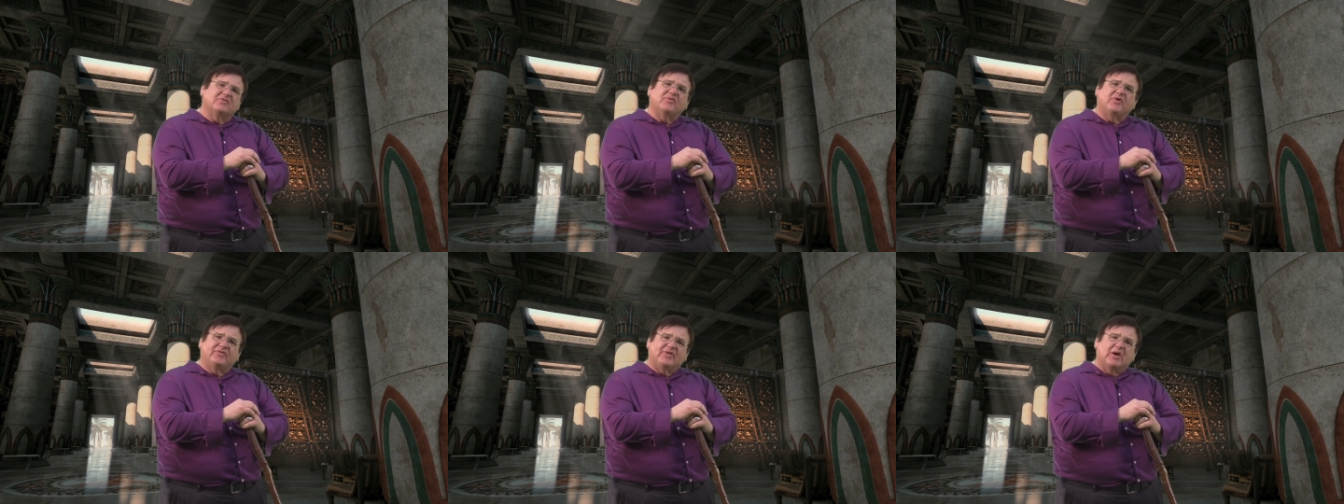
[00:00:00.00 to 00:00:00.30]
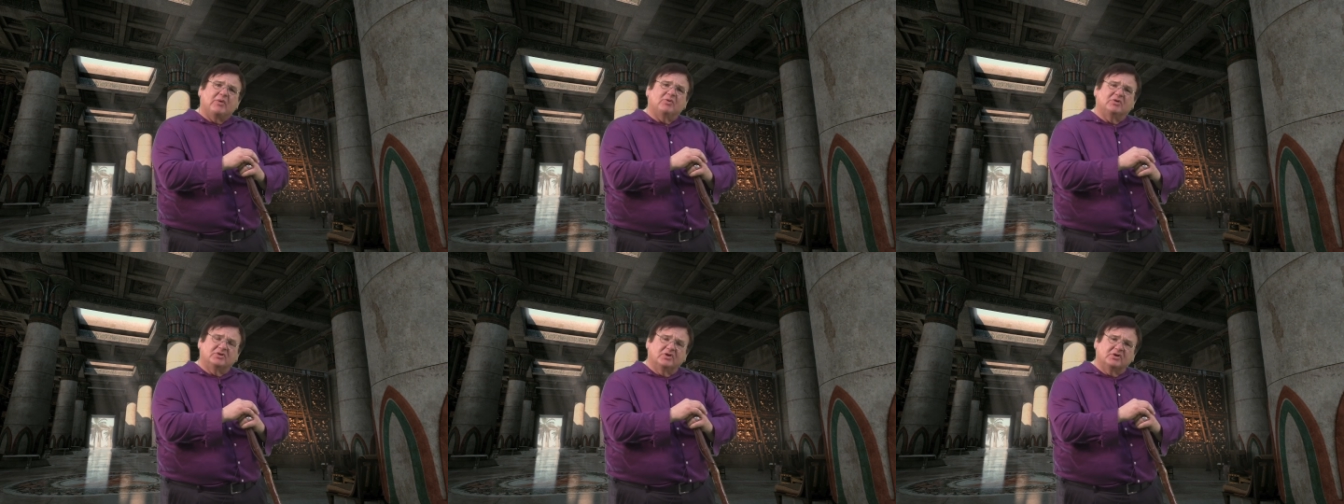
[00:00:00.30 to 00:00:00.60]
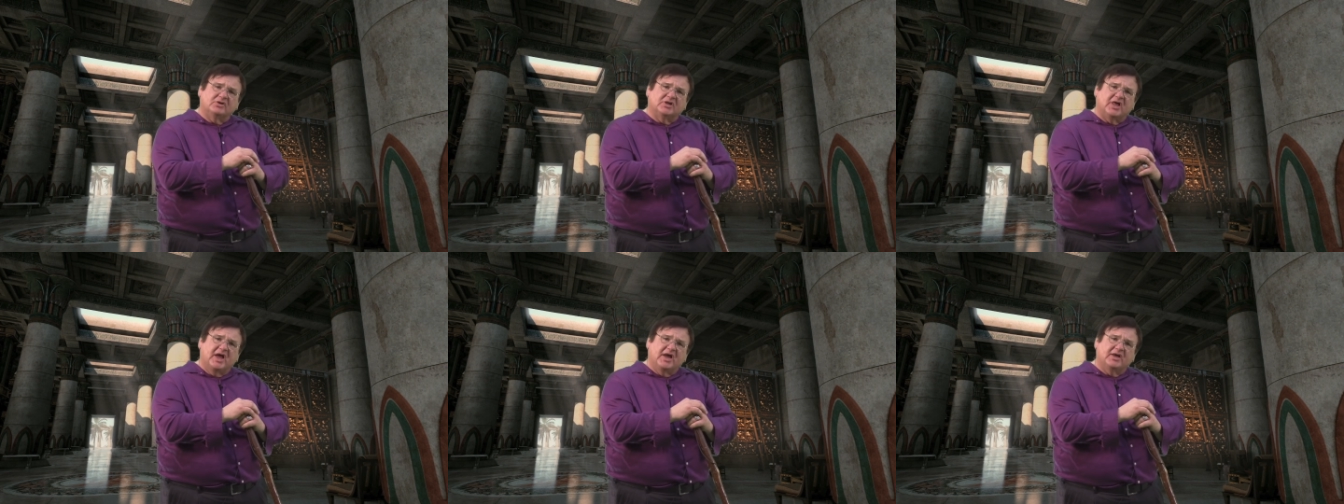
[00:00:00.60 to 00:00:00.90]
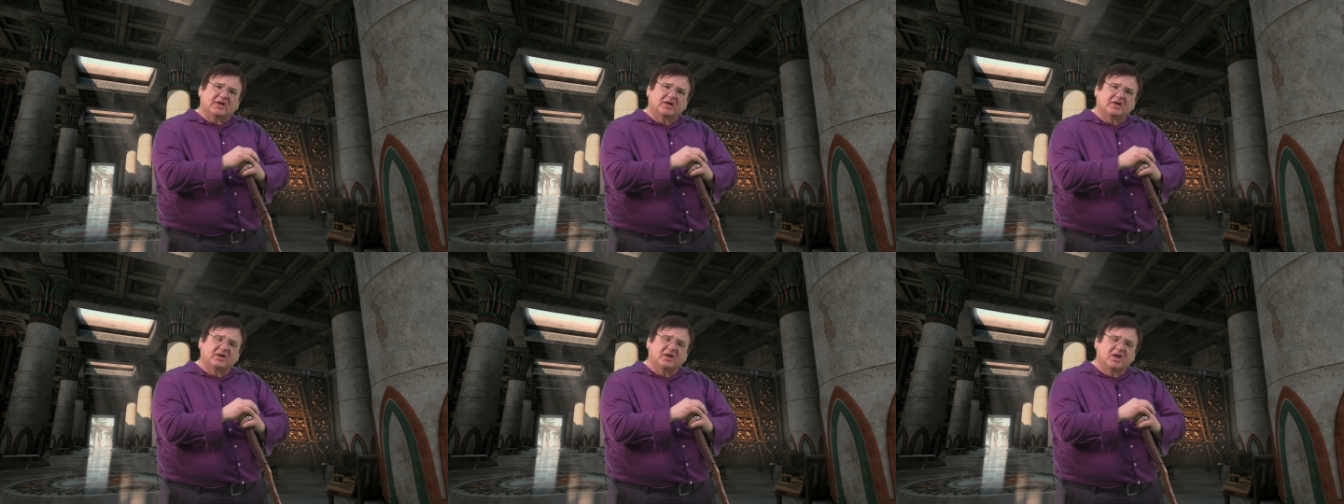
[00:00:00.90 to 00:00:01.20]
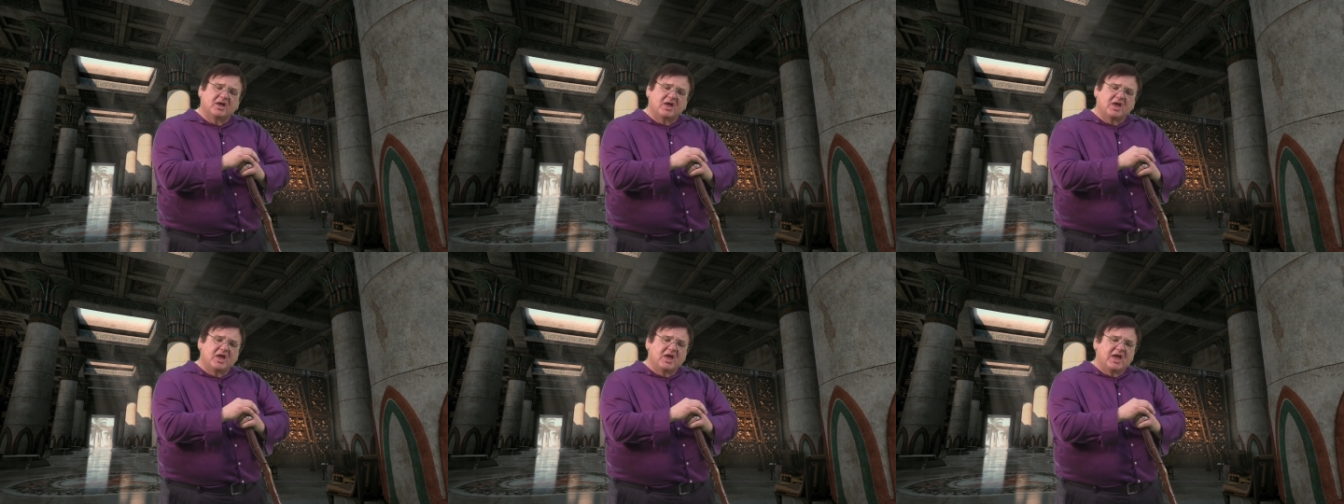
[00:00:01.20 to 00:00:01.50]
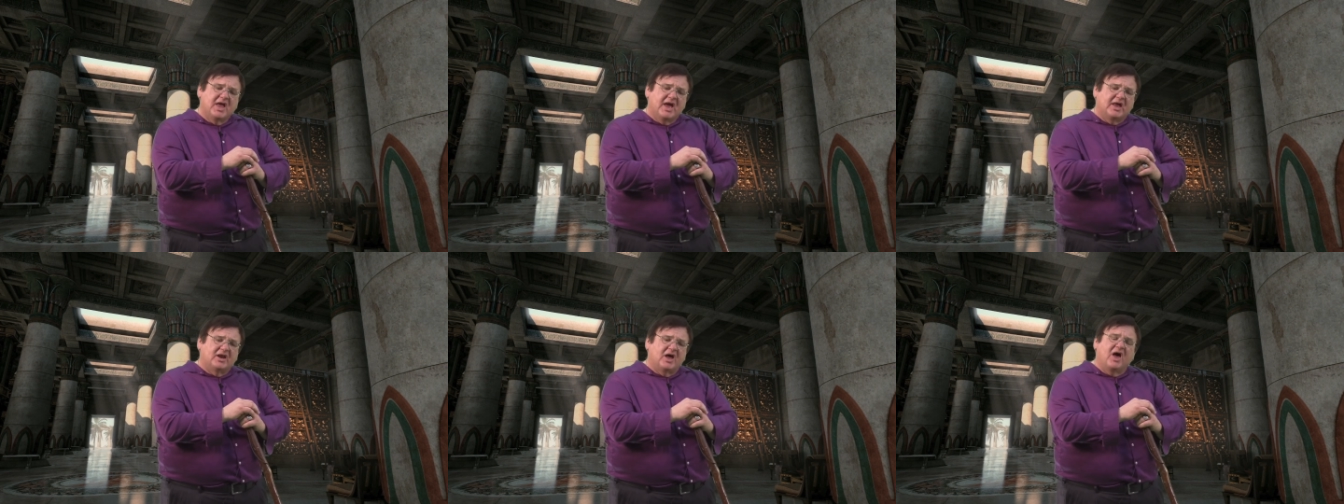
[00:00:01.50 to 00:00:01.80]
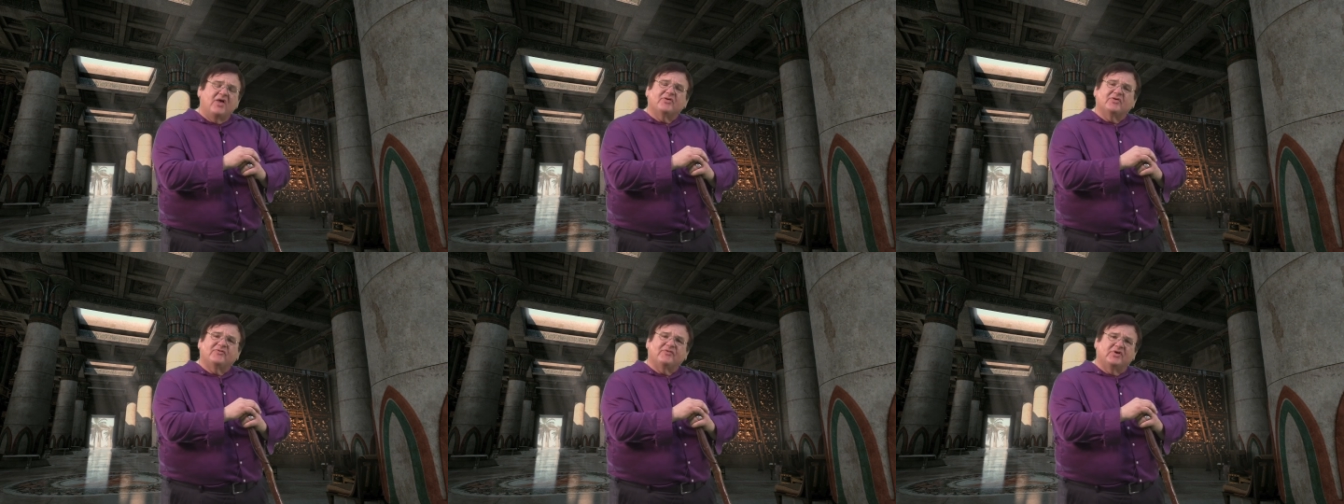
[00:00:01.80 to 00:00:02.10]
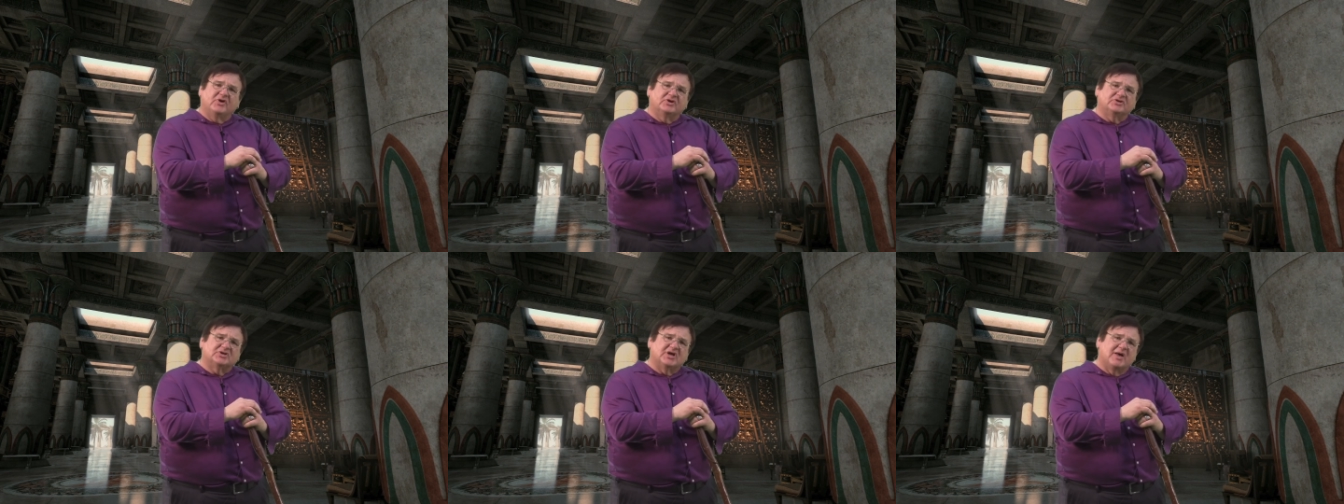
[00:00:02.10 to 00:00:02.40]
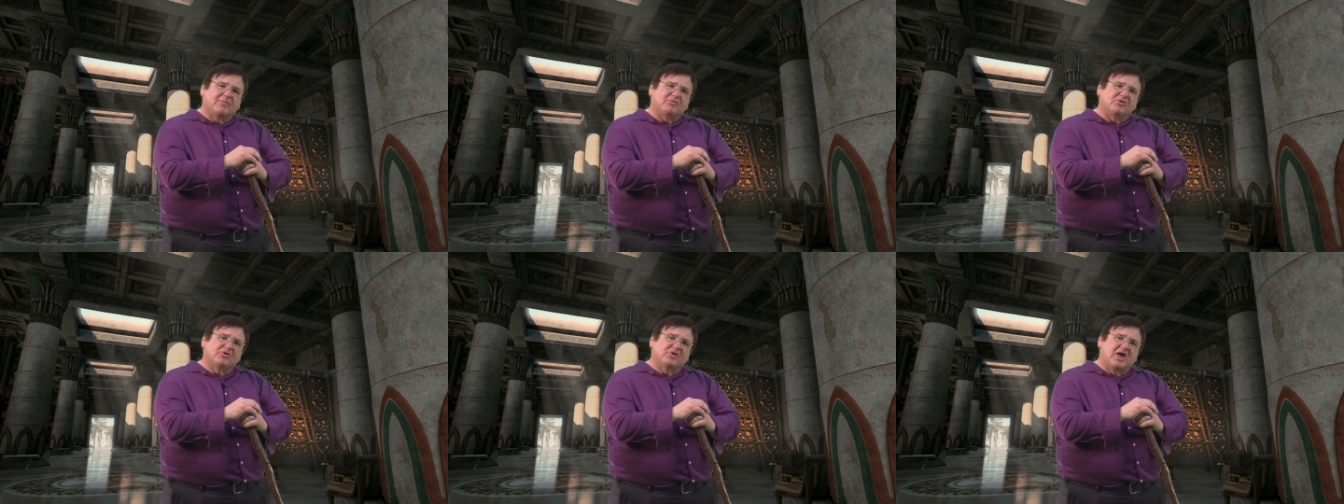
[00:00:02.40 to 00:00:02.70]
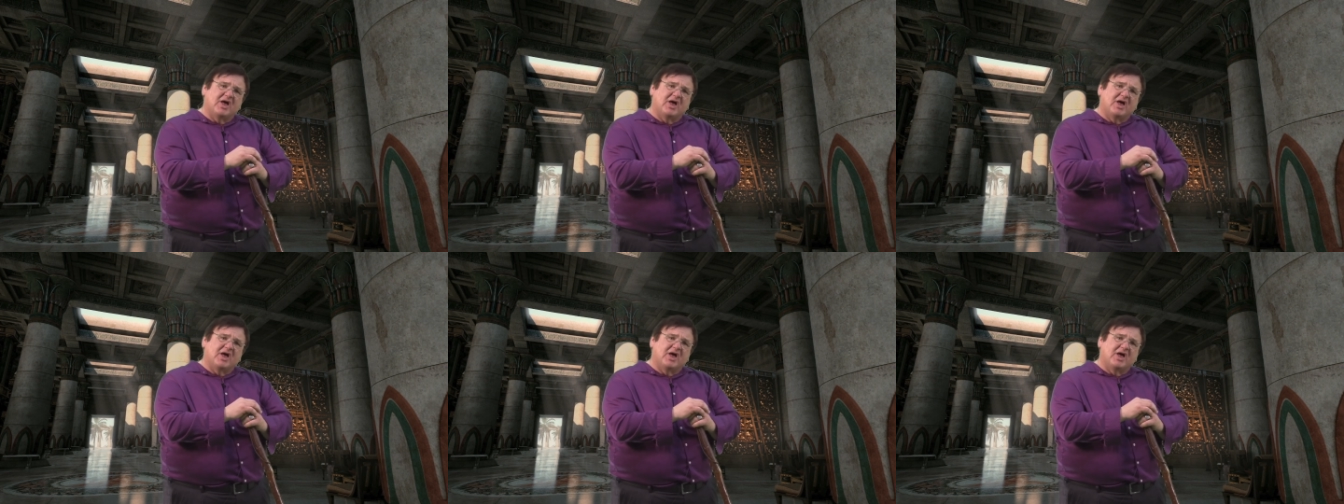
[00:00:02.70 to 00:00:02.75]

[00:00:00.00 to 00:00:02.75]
of what that will look like and other philosophical,